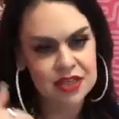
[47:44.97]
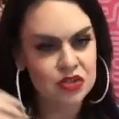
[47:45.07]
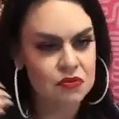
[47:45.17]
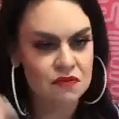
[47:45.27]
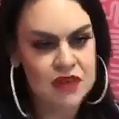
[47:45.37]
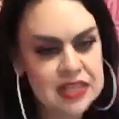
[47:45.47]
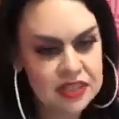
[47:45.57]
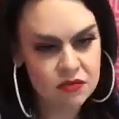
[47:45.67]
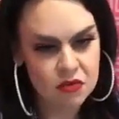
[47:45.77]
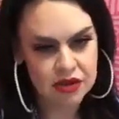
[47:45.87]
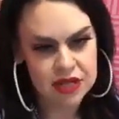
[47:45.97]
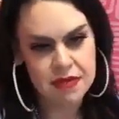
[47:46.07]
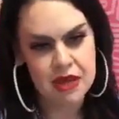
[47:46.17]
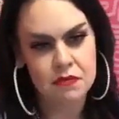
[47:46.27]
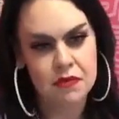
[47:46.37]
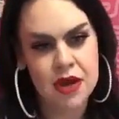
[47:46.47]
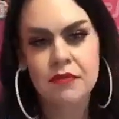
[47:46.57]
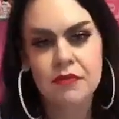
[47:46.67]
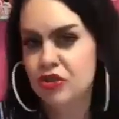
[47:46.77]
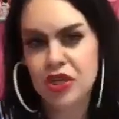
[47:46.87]
to invest in Rocky Mountain Prep,
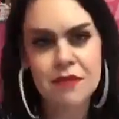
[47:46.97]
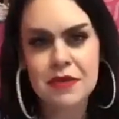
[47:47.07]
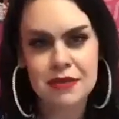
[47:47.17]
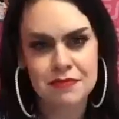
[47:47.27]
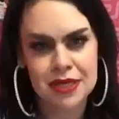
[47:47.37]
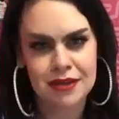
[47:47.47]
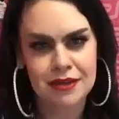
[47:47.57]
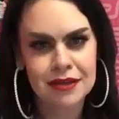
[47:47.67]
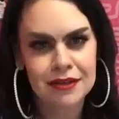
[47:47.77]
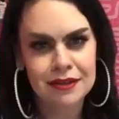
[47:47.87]
to champion me,